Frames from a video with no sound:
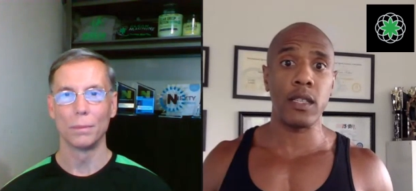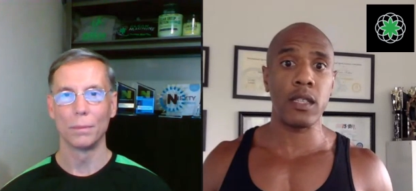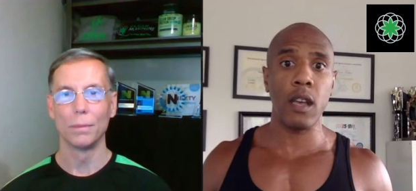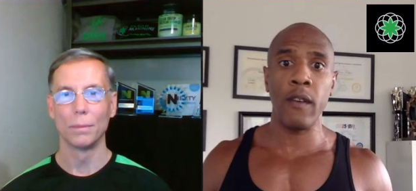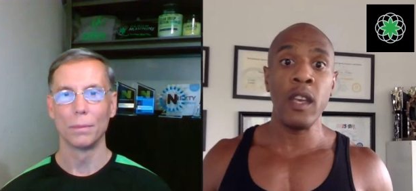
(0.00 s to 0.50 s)
Speaker 1: and
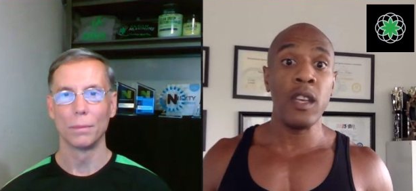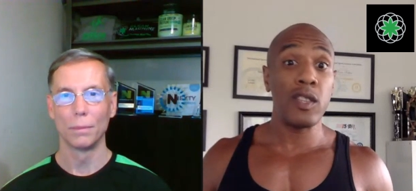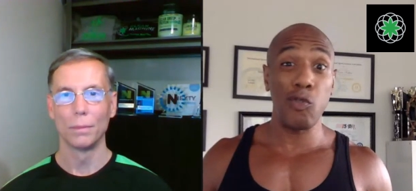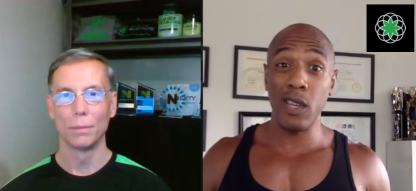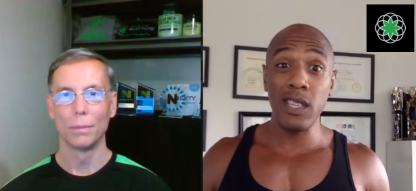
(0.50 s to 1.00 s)
stuff.
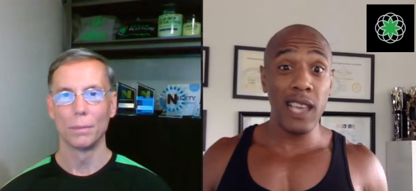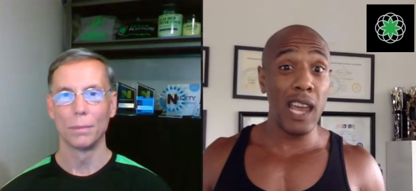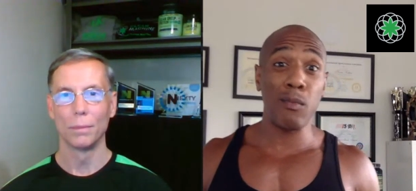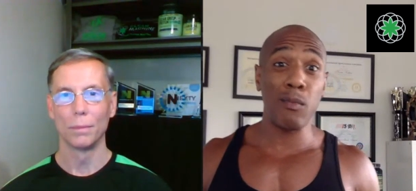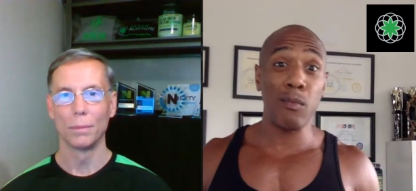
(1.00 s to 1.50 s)
So these
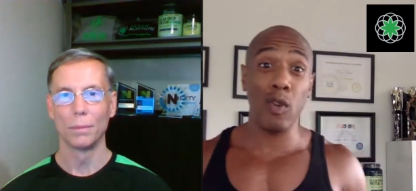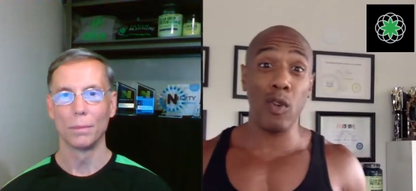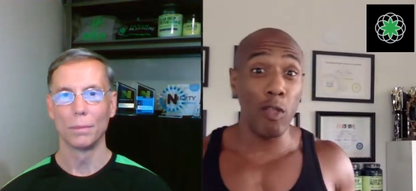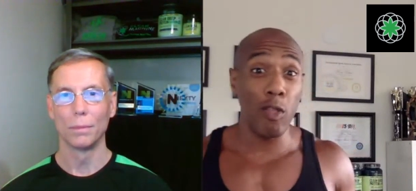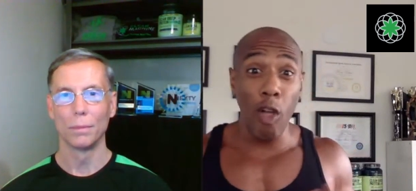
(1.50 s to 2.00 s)
animals are
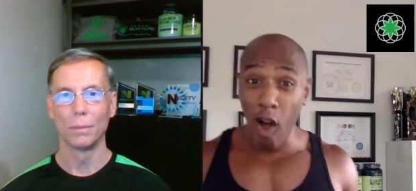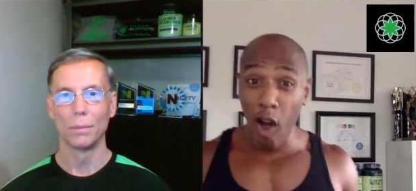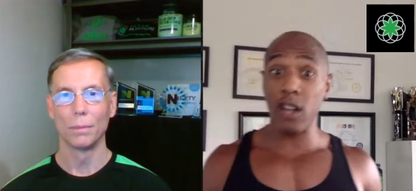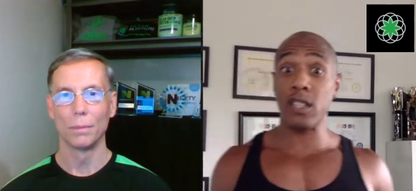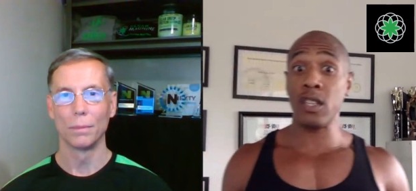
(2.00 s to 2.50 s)

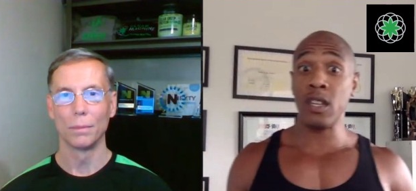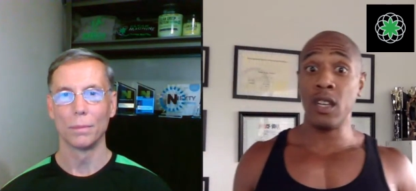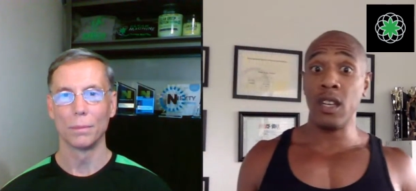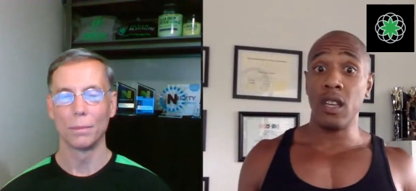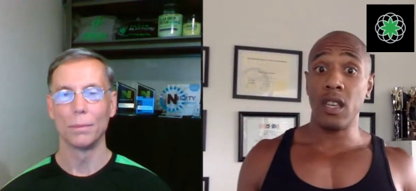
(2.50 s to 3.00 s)
large.
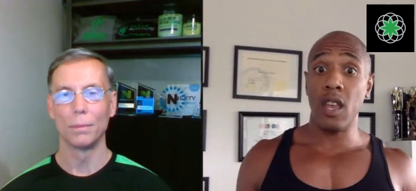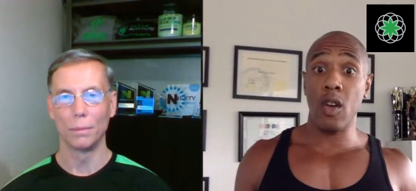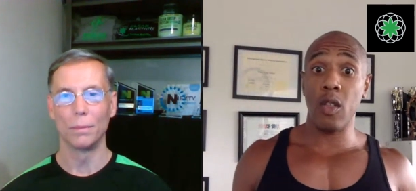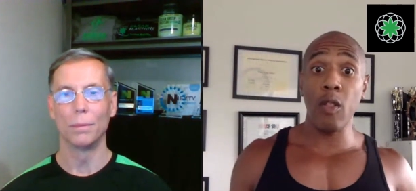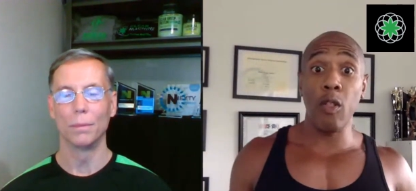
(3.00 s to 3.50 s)
You
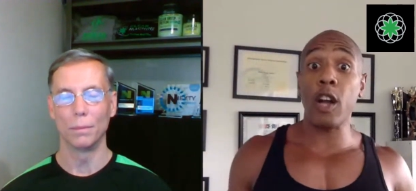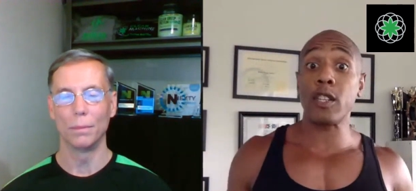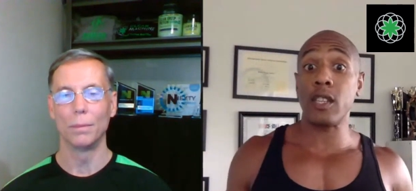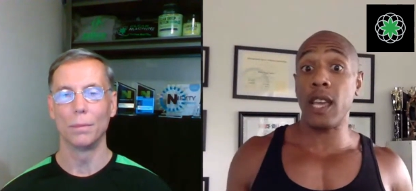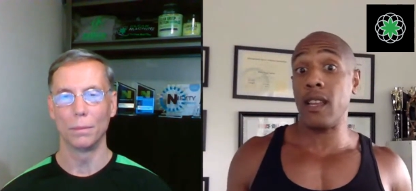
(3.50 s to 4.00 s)
know, mm-hmm. they're
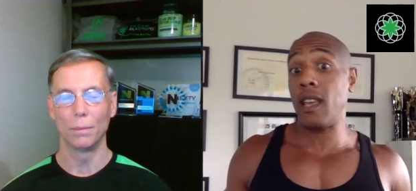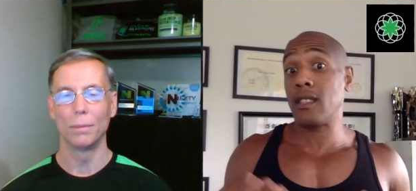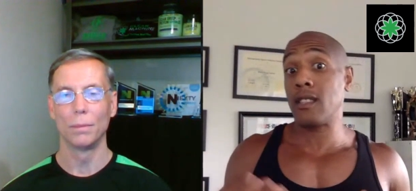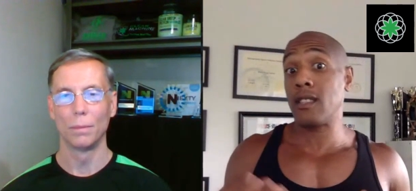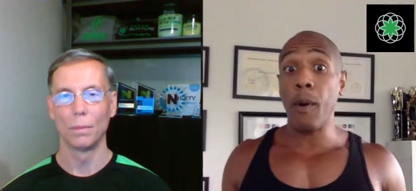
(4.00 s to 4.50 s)
larger than
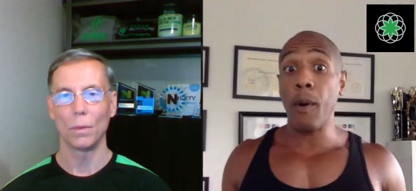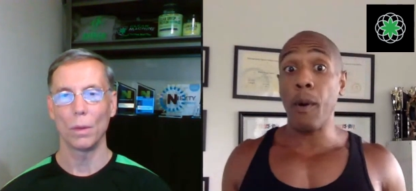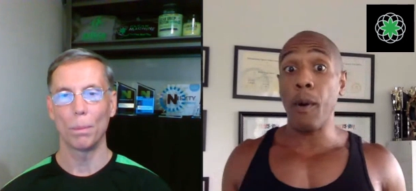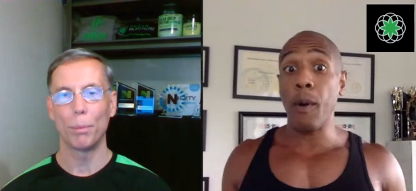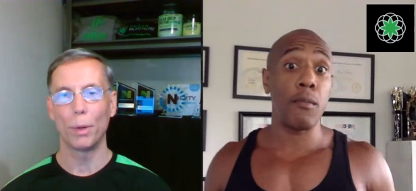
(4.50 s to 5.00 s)
they're
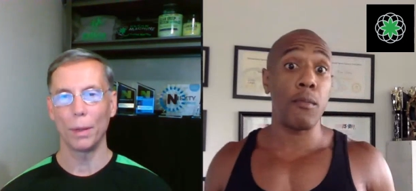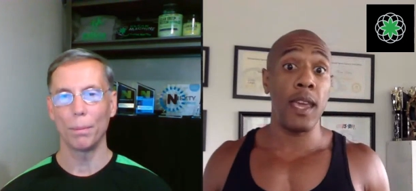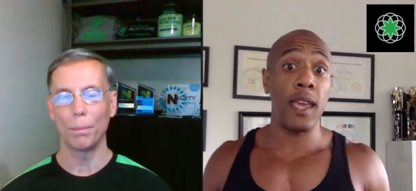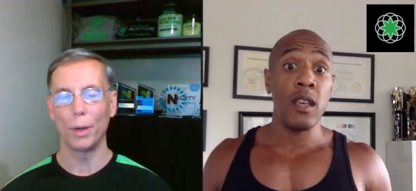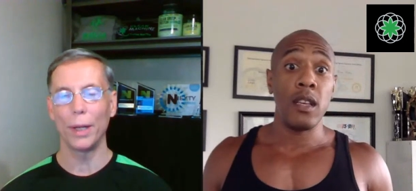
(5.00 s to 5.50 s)
supposed they're to
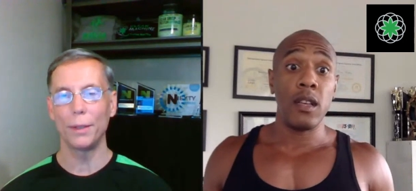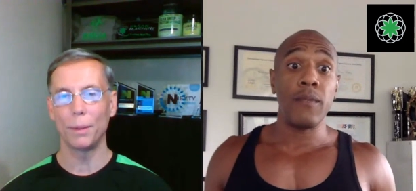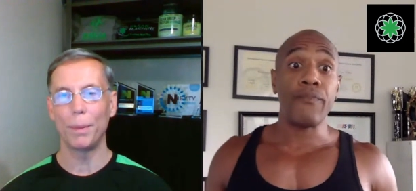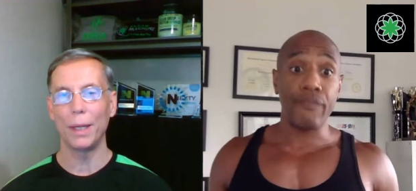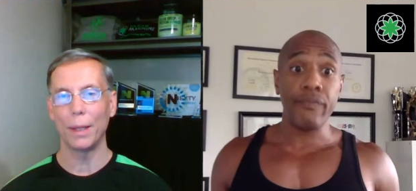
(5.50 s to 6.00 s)
be.
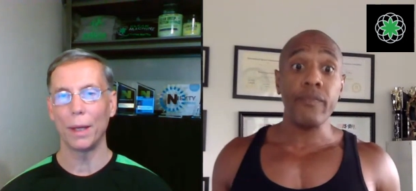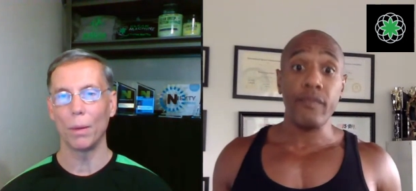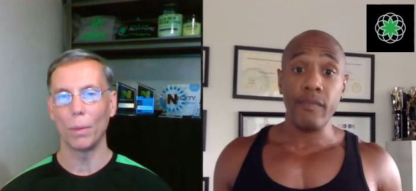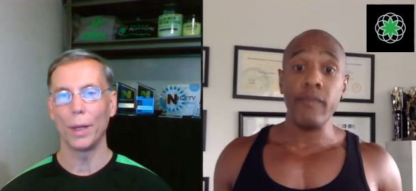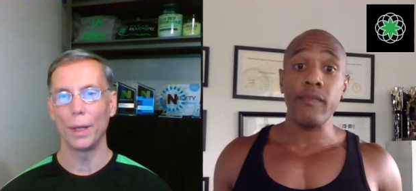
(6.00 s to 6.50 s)
Speaker 2: Bred to be
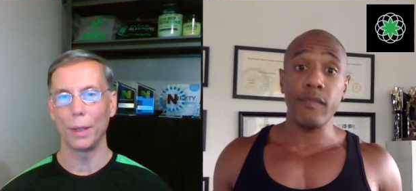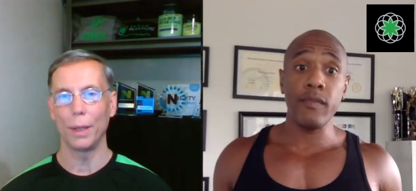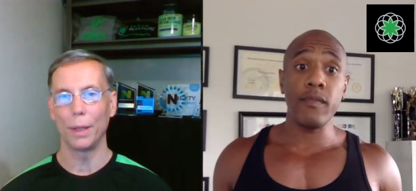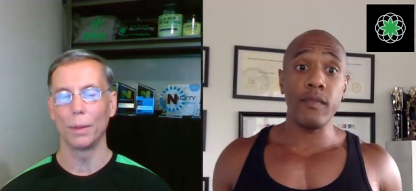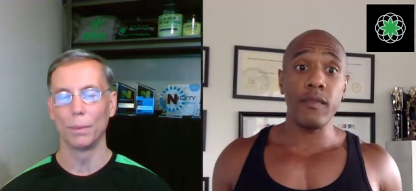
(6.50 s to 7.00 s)
that way.
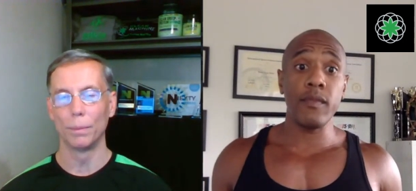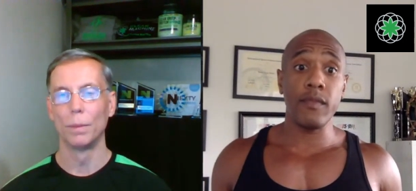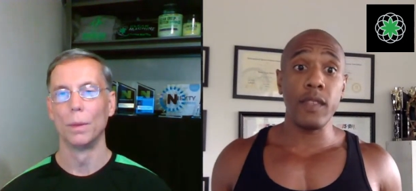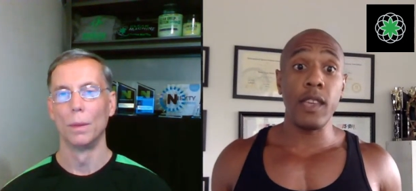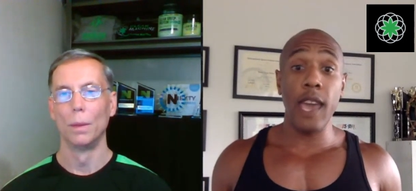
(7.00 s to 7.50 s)
Yeah.
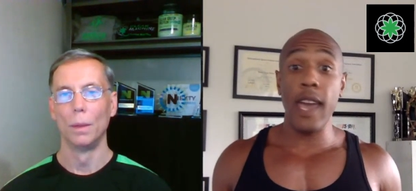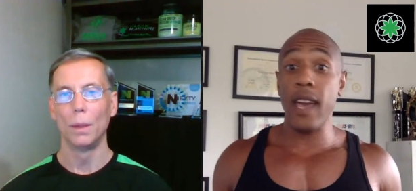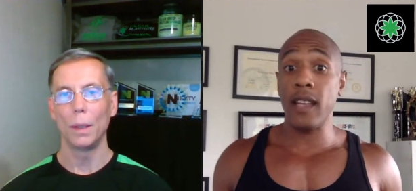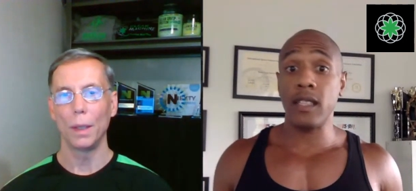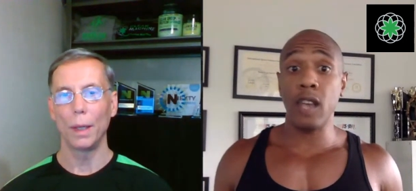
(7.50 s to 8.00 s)

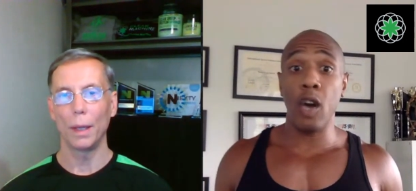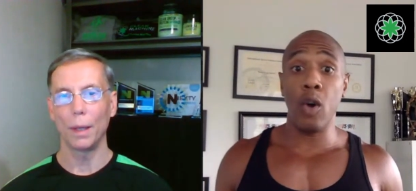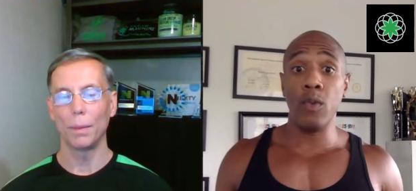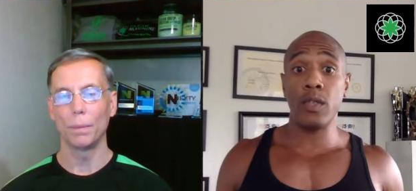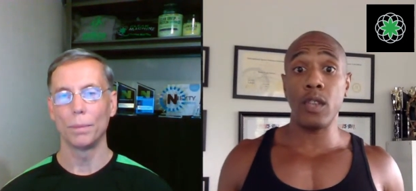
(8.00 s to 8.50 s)
Speaker 1: Yeah. So
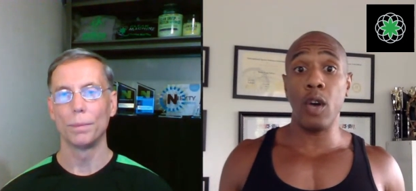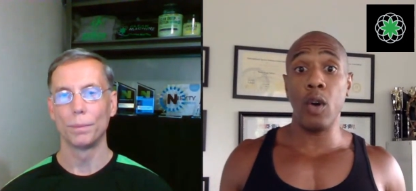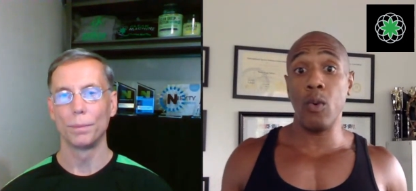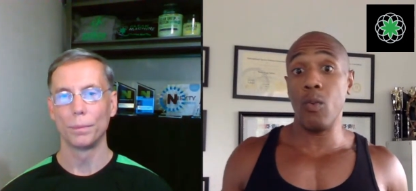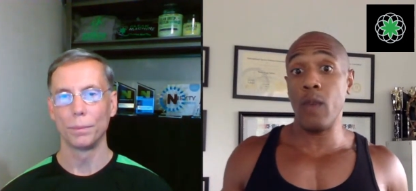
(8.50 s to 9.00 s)
yeah. so
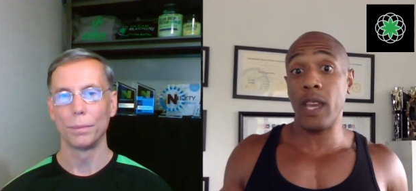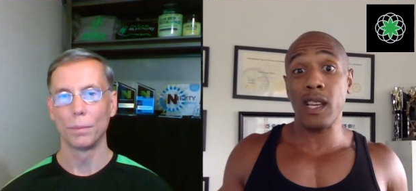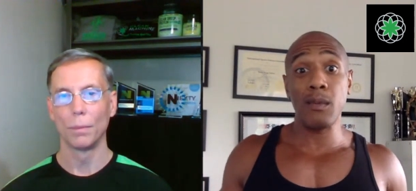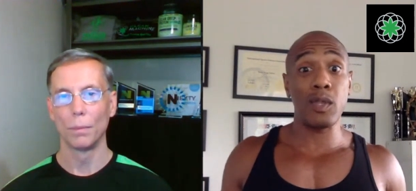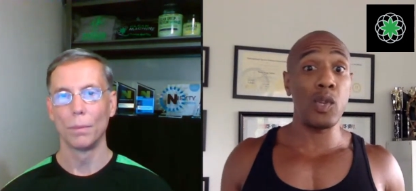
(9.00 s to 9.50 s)
when it
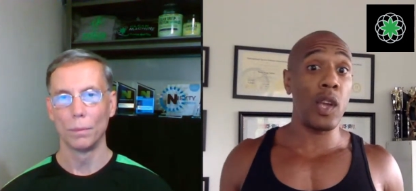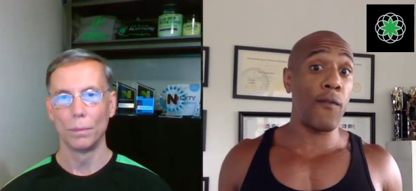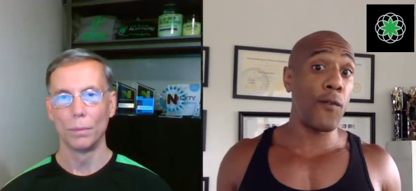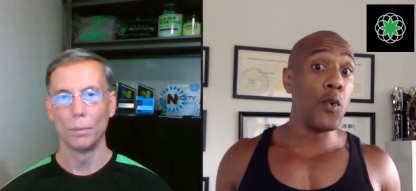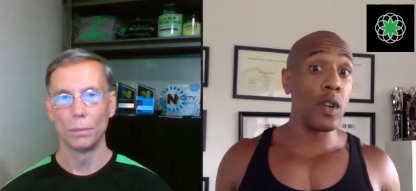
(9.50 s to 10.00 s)
comes to their
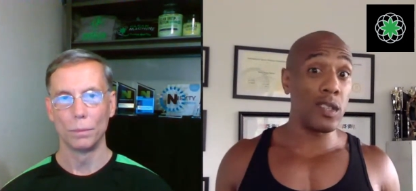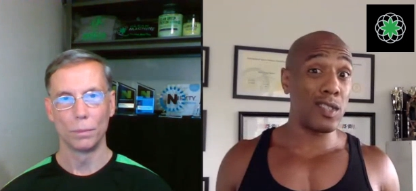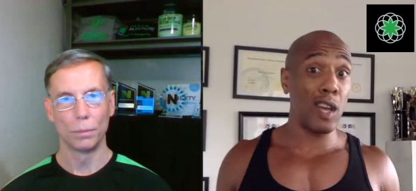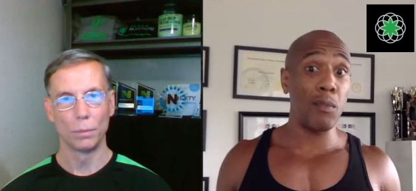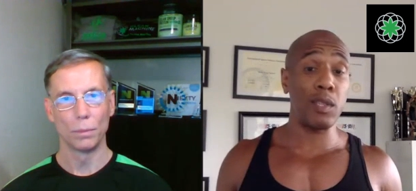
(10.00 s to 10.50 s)
food
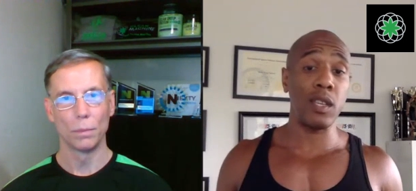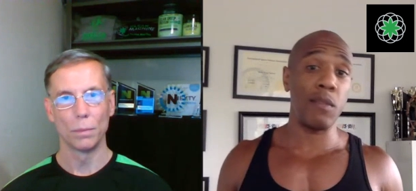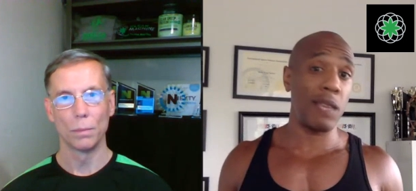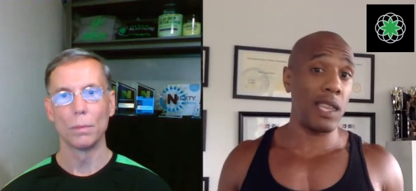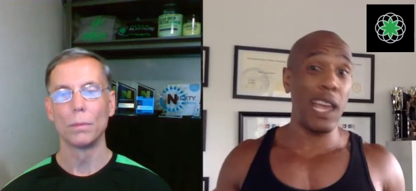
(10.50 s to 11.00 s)
consumption,
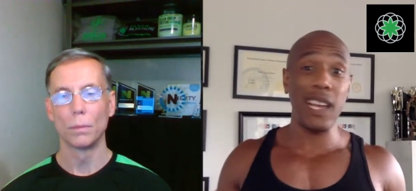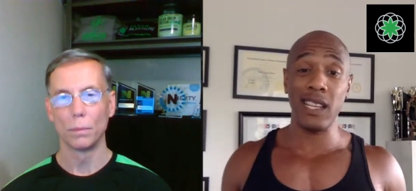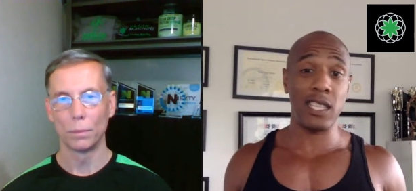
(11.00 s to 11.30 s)
I mean, they can